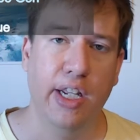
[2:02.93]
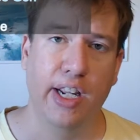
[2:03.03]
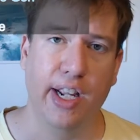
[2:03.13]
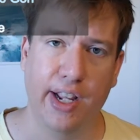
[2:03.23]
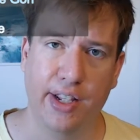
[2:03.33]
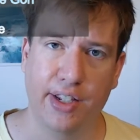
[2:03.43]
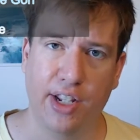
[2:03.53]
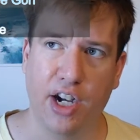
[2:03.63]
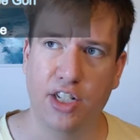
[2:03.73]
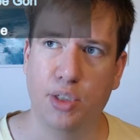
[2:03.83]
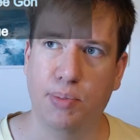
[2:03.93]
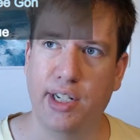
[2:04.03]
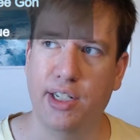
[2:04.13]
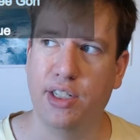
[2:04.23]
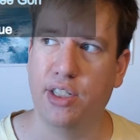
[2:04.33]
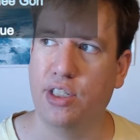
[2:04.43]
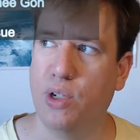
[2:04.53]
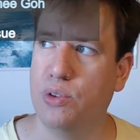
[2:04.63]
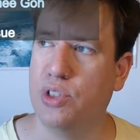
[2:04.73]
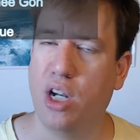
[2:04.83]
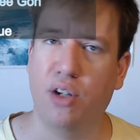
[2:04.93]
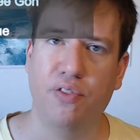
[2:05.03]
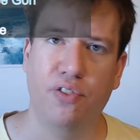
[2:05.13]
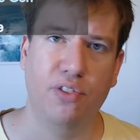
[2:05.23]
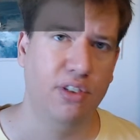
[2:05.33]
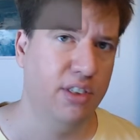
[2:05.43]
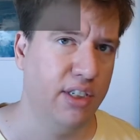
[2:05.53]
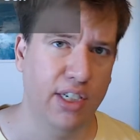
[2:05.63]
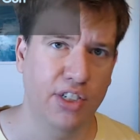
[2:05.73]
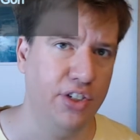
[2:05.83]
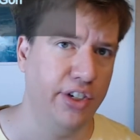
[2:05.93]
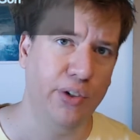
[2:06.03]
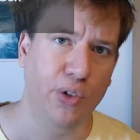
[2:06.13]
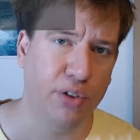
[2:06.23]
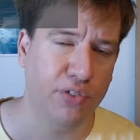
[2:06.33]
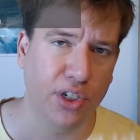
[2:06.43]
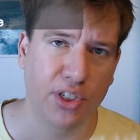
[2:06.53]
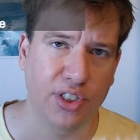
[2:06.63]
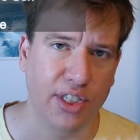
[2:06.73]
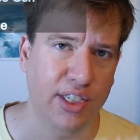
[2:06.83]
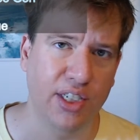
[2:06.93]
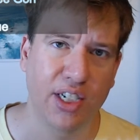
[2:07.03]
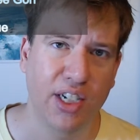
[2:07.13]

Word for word: and the husband goes off into the universe and